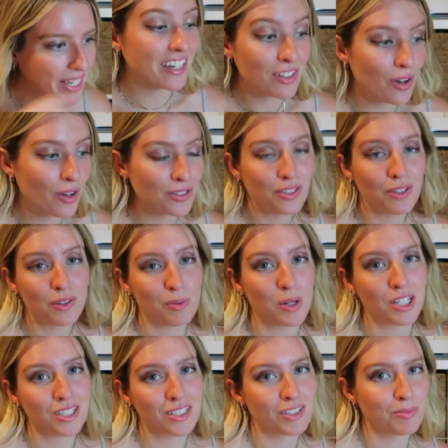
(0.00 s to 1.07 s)
And also the
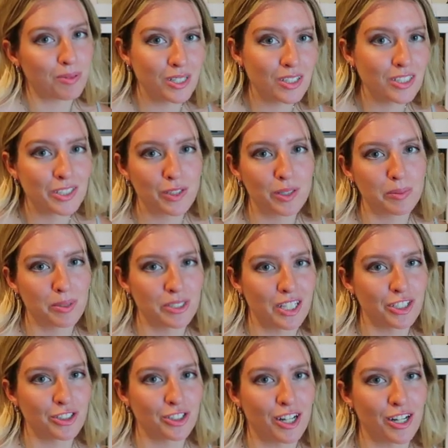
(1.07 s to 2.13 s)
process of putting the screen
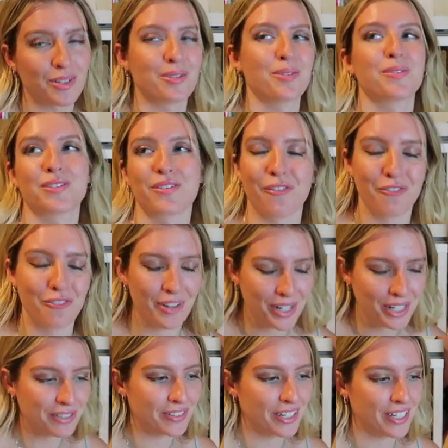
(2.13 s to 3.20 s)
protector on was
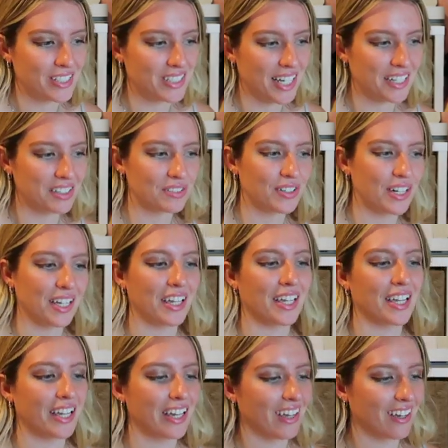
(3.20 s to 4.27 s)
very
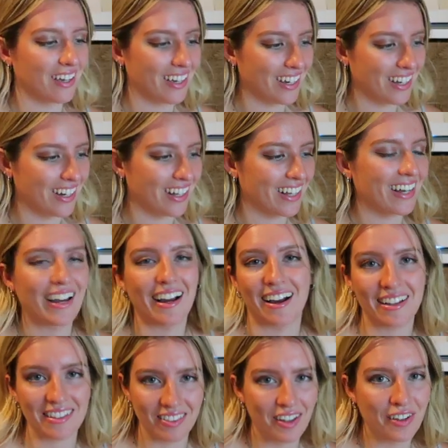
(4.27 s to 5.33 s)
satisfying.
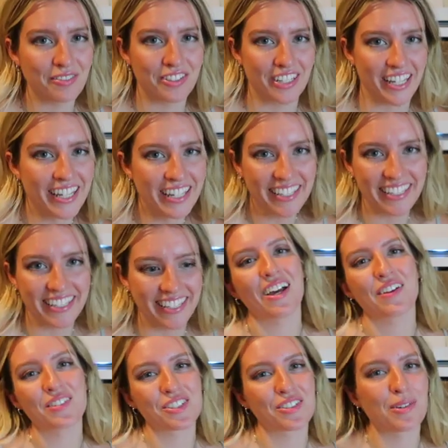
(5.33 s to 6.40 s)
I loved it. I'll
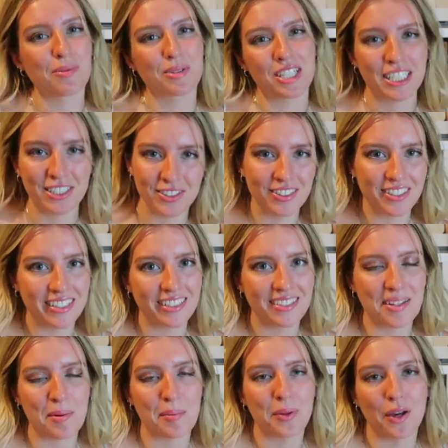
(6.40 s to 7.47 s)
have the screen protectors linked
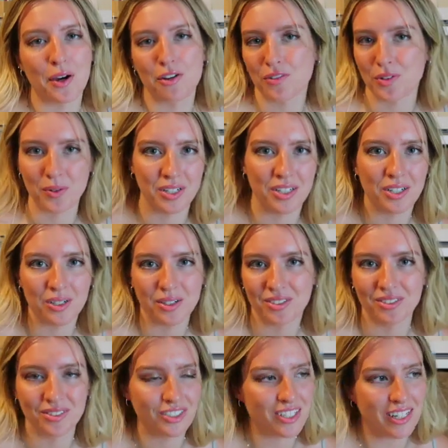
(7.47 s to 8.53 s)
down below if you want to
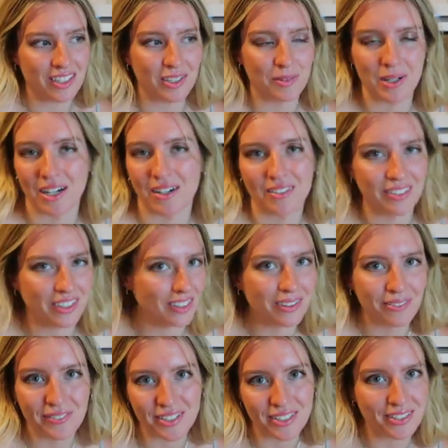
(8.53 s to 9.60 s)
go check them out, get
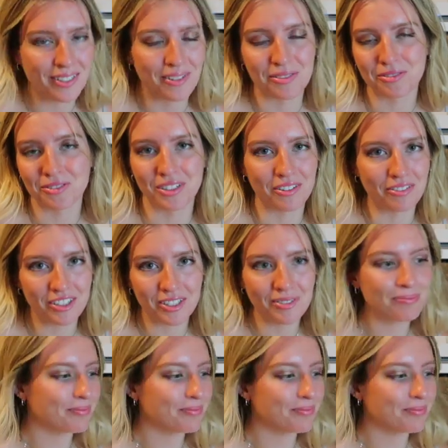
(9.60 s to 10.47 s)
them for yourself, whatever.